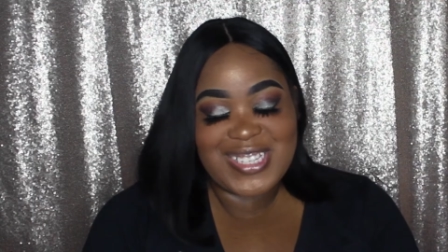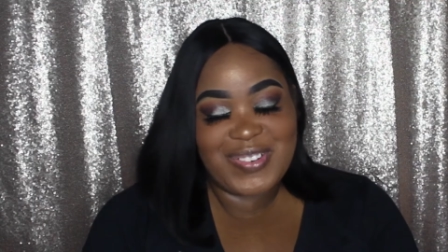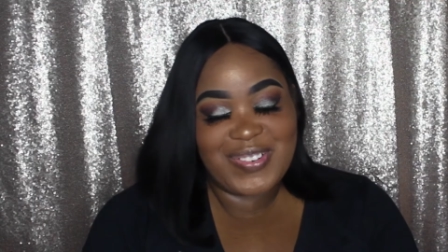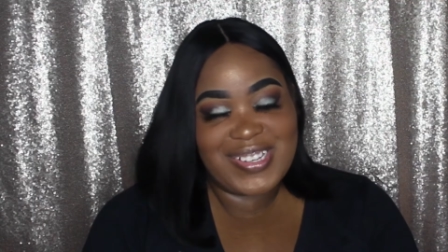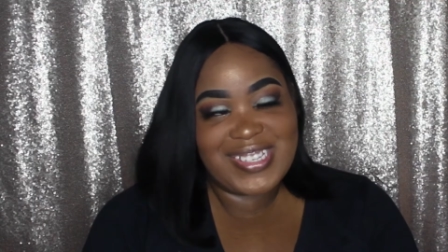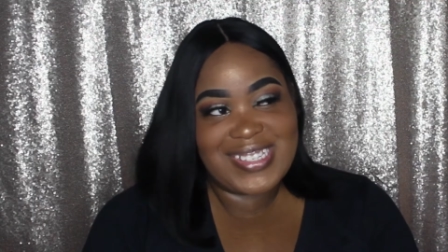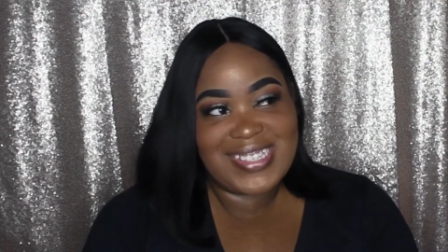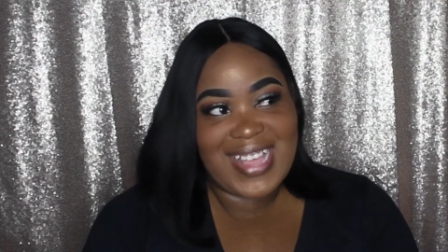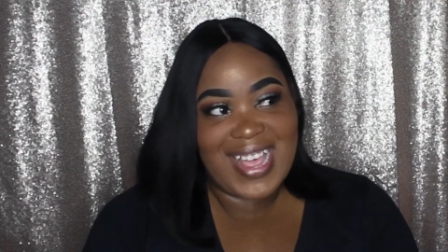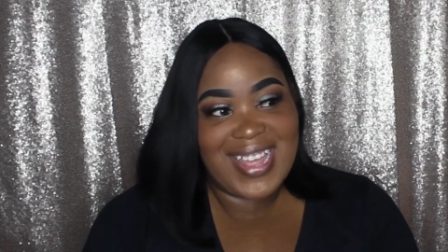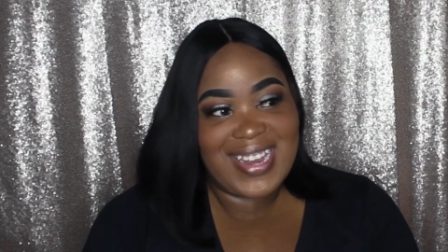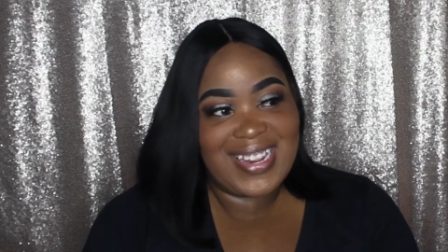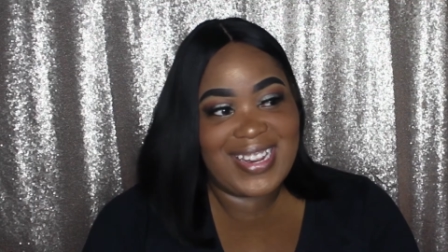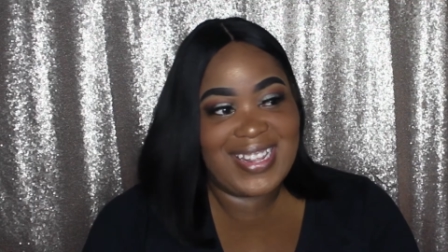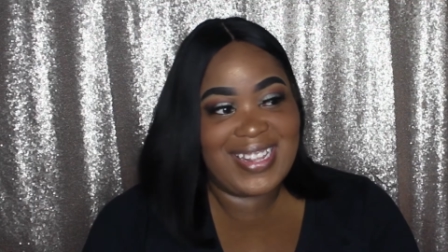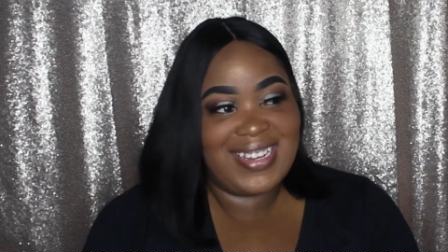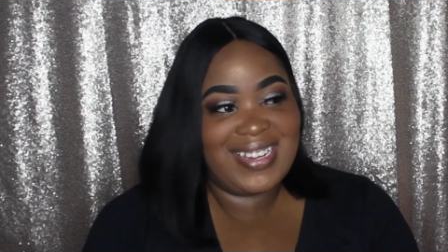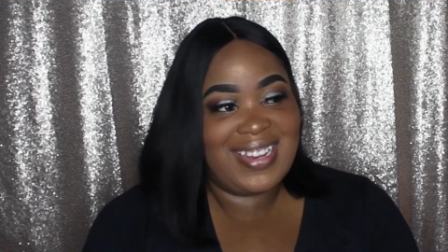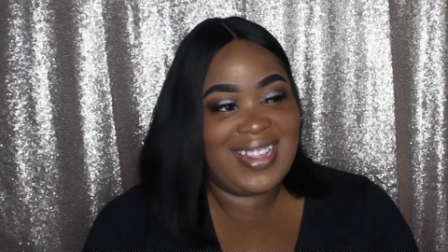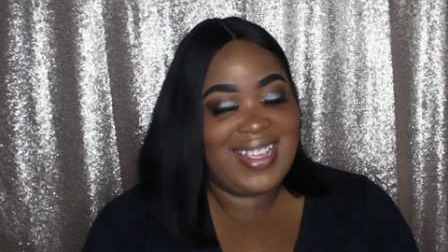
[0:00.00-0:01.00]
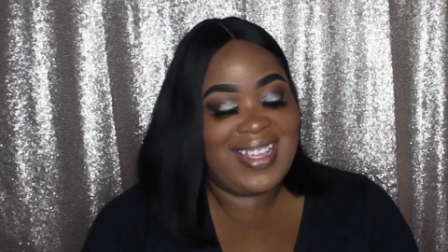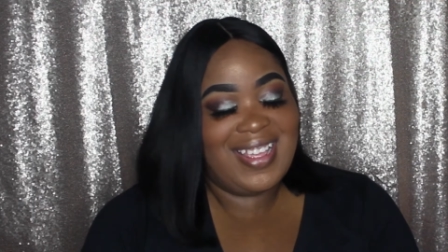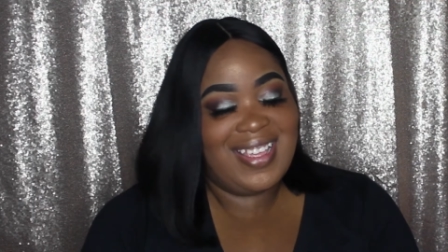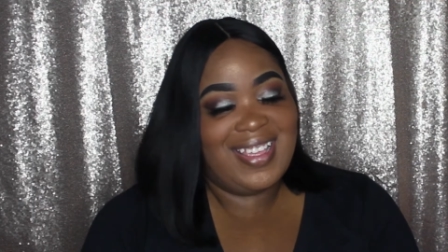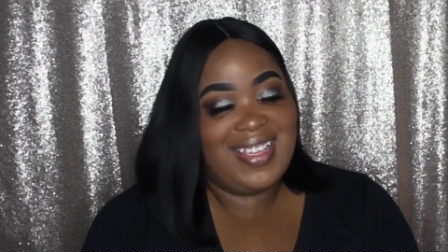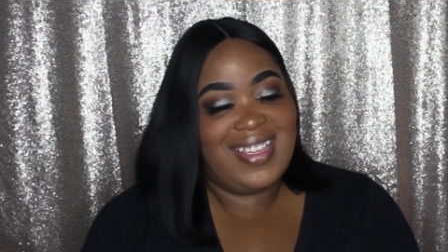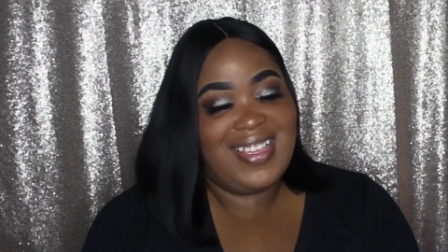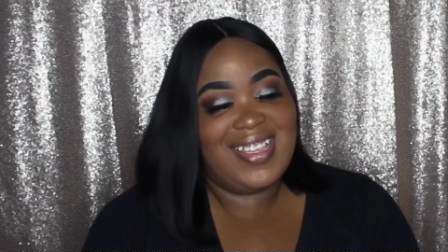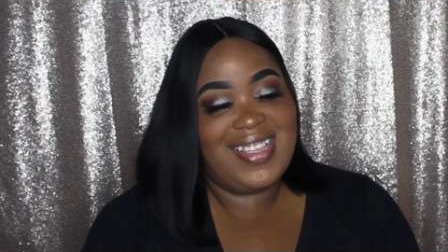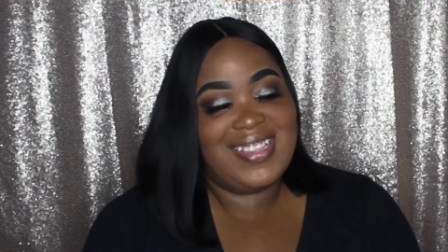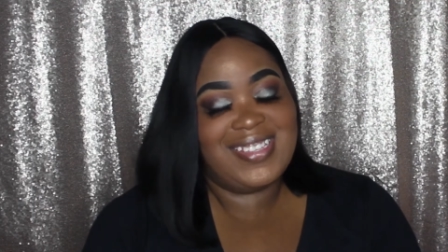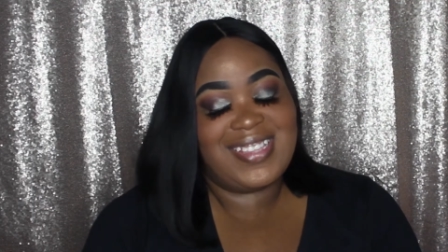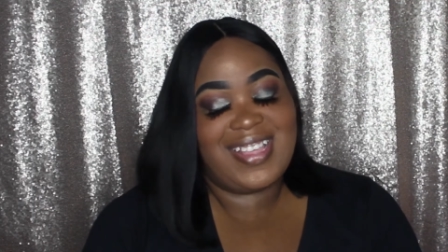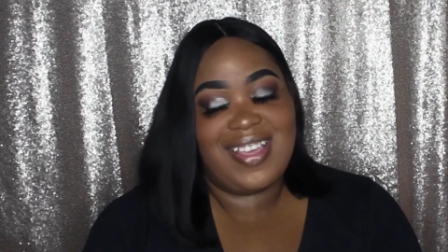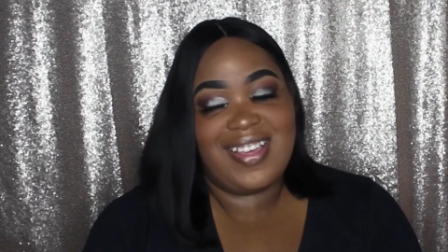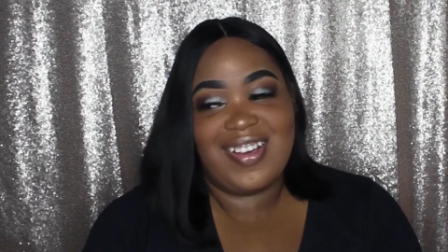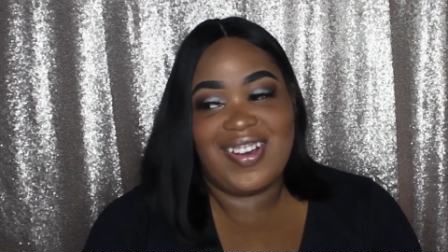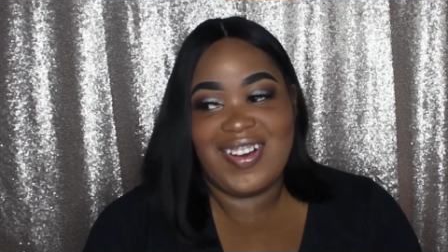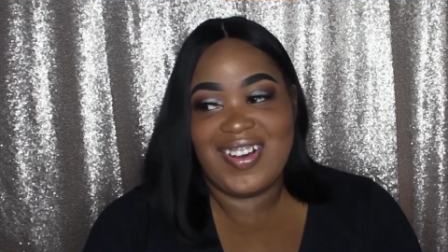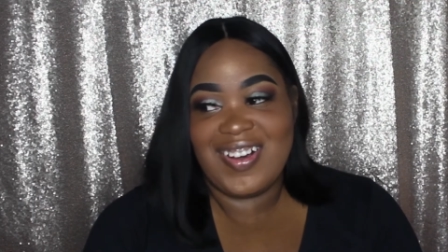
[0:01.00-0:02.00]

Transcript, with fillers: so excited and he's like,